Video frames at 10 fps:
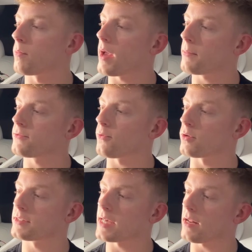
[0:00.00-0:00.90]
maps
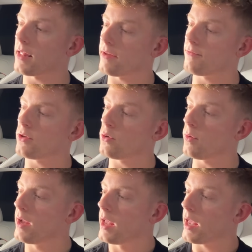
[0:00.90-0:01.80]
for satellite view,